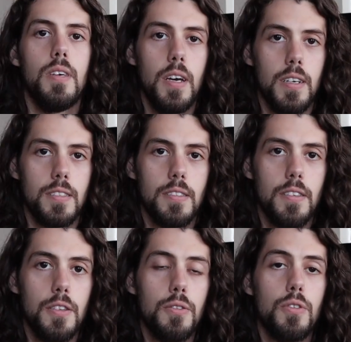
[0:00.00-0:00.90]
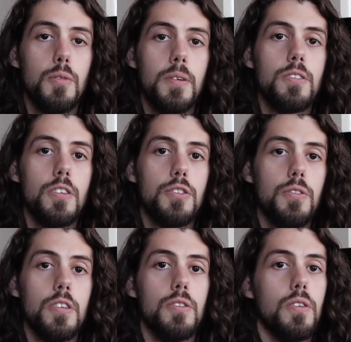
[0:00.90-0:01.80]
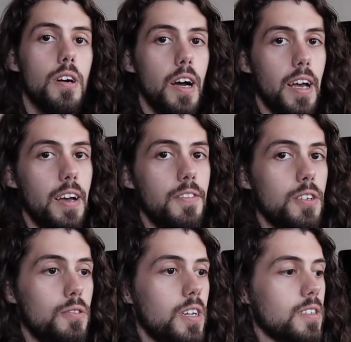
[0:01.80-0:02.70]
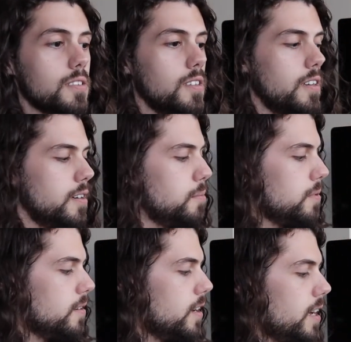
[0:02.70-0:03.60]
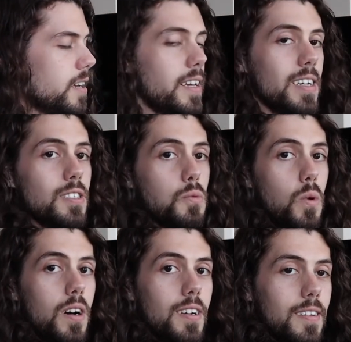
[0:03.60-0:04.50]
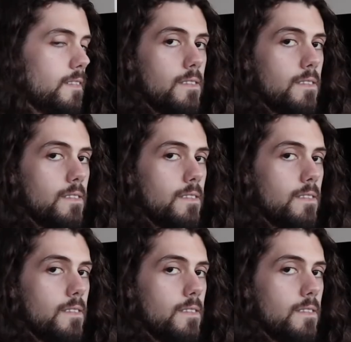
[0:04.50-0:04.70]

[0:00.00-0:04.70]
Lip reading: Yes, the rumors are true. I have a new desk set up. And guess what?